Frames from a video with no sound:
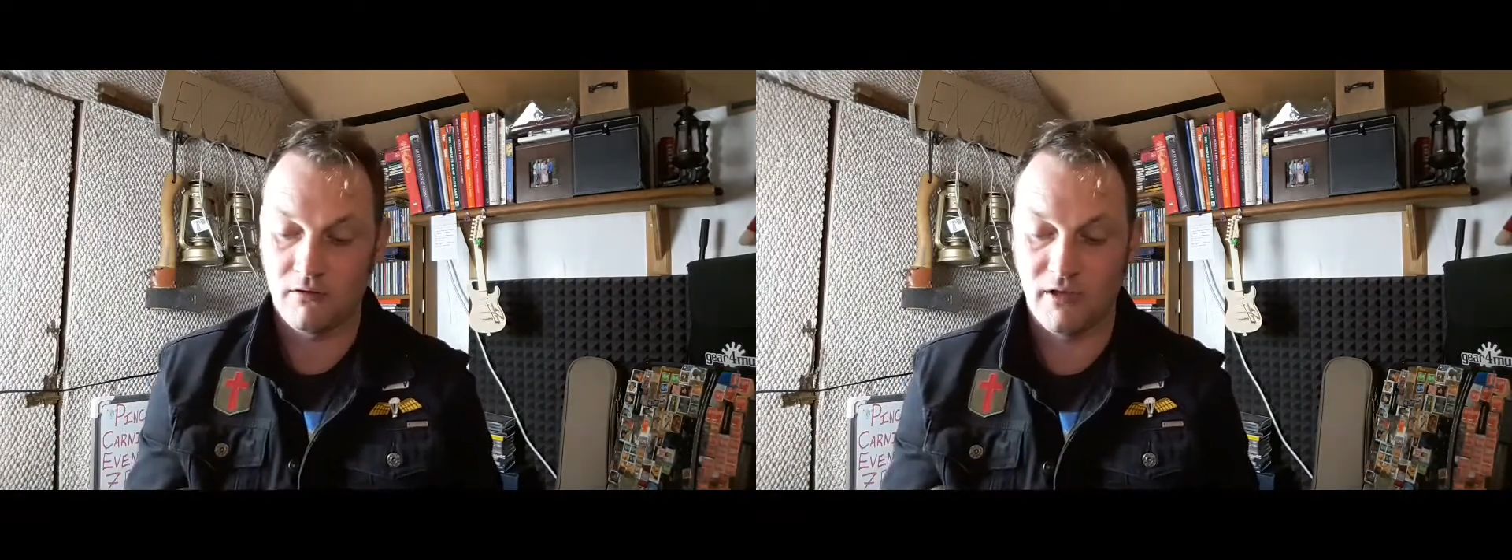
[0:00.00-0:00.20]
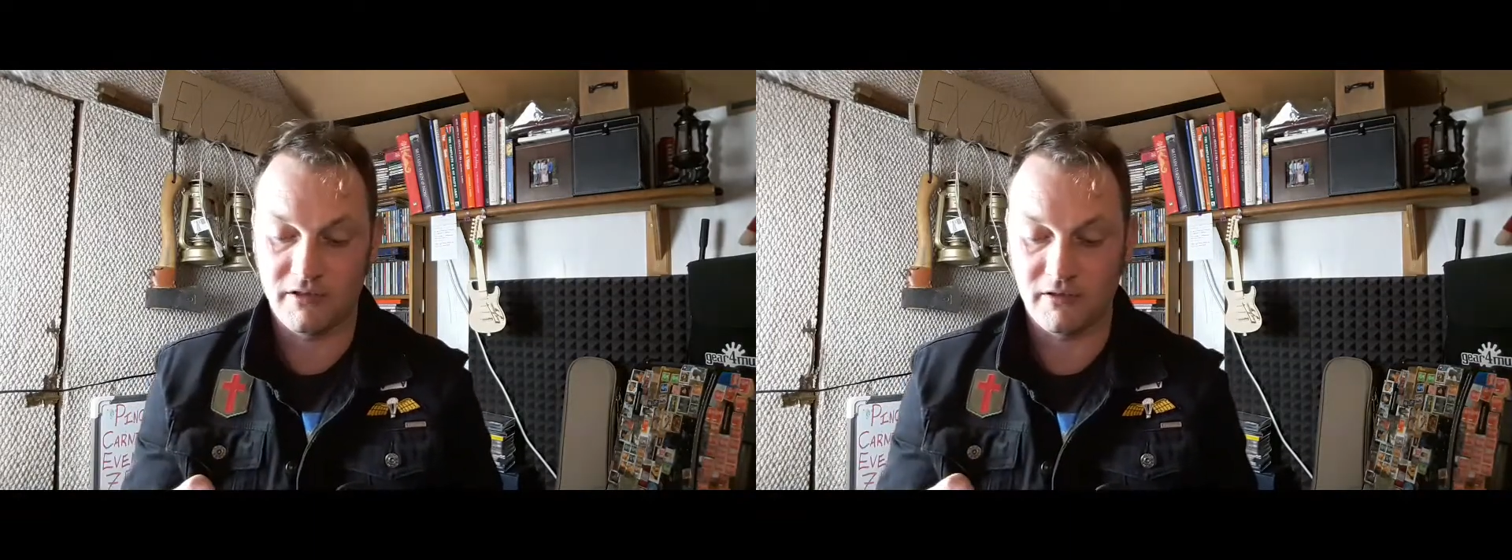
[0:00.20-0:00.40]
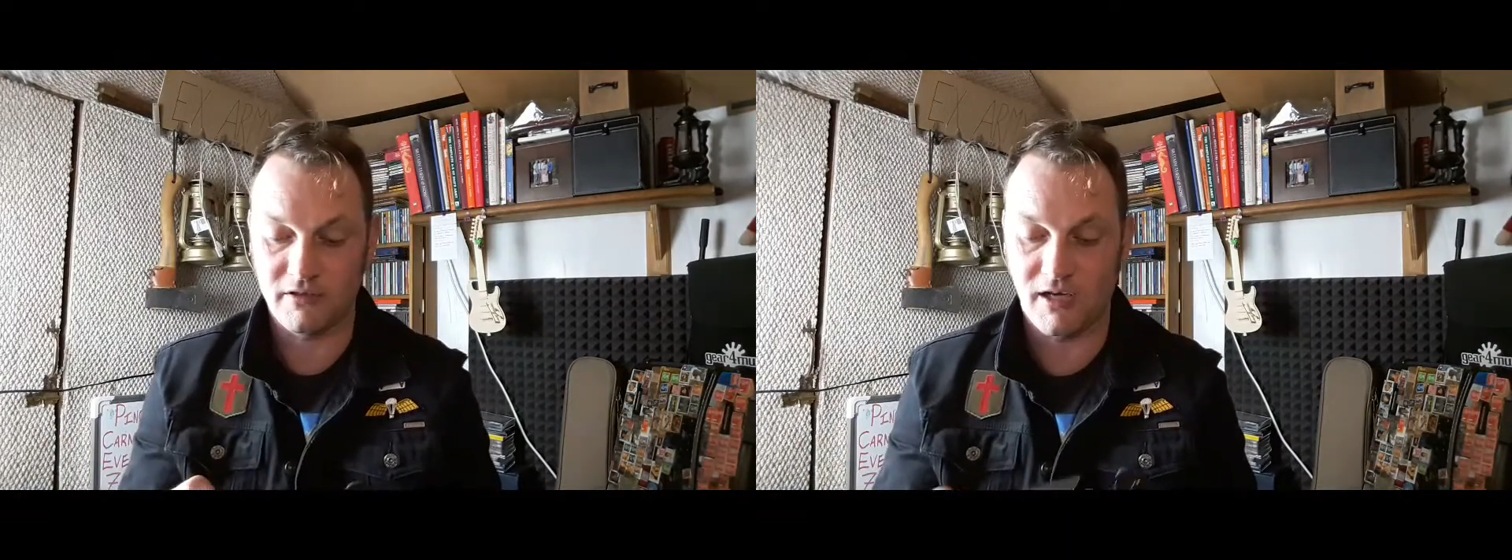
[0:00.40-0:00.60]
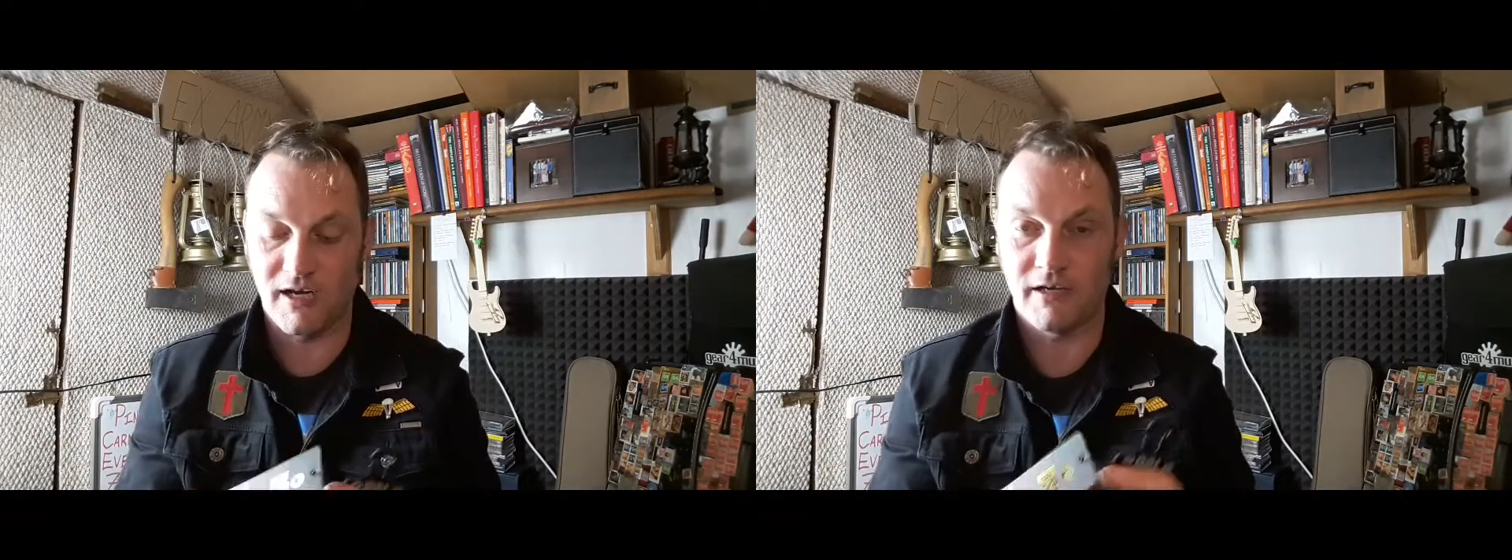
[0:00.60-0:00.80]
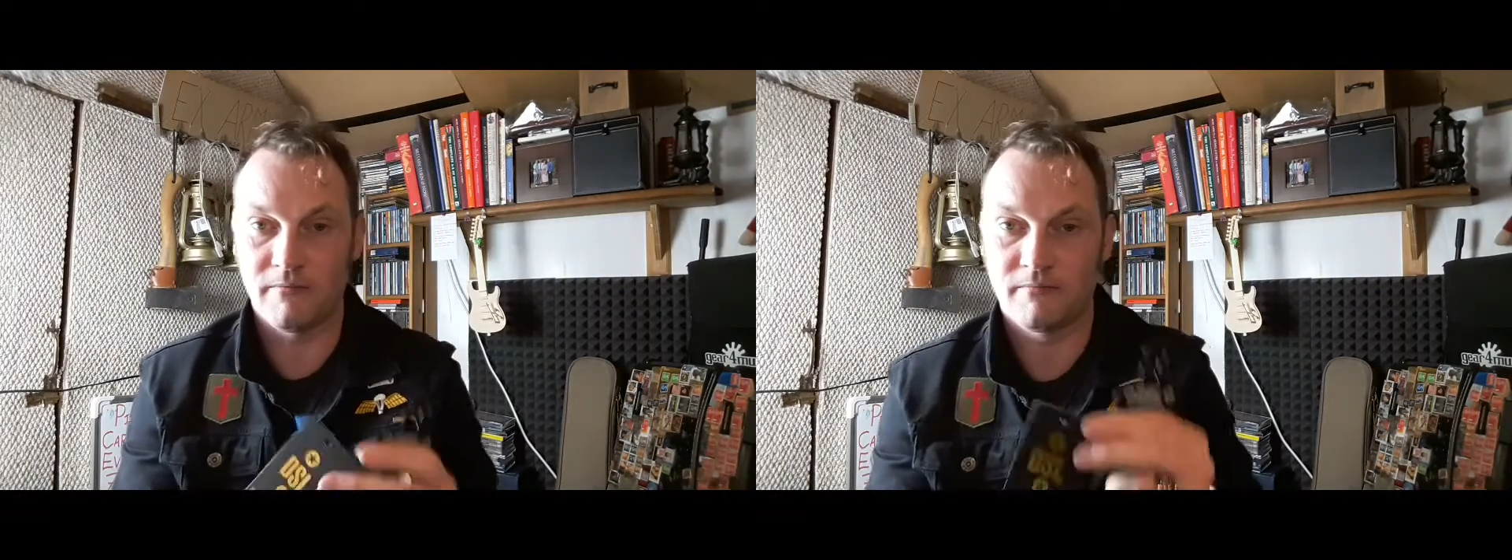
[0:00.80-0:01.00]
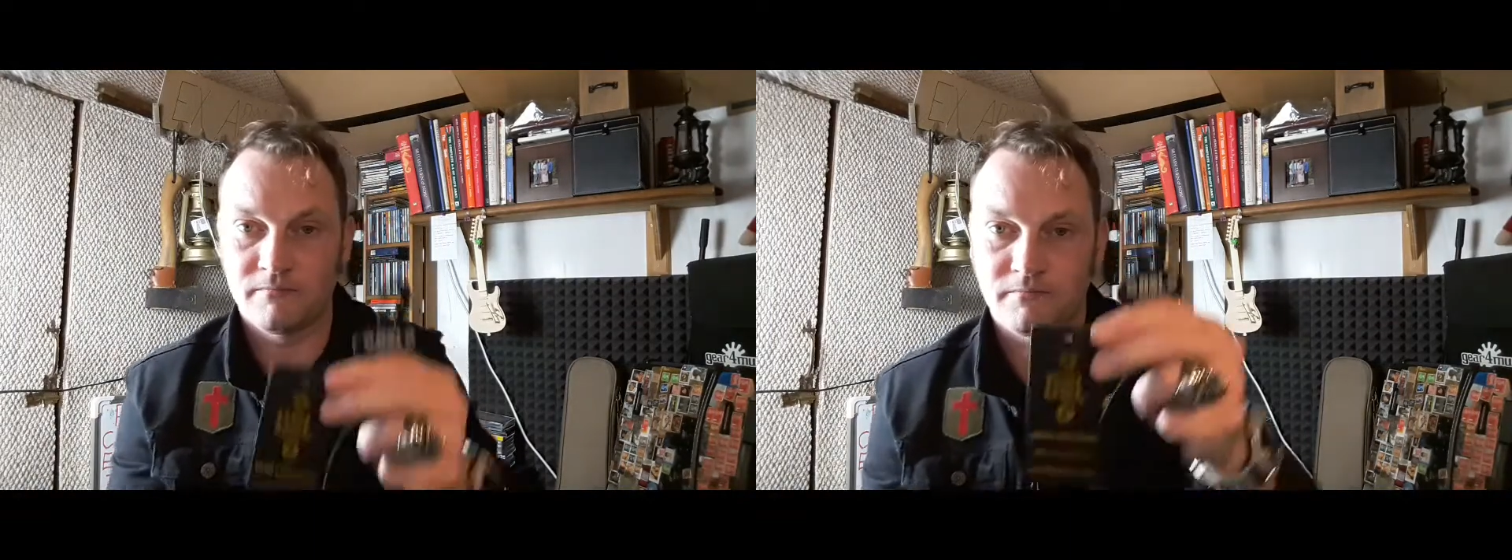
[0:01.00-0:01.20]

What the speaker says: There's the tag.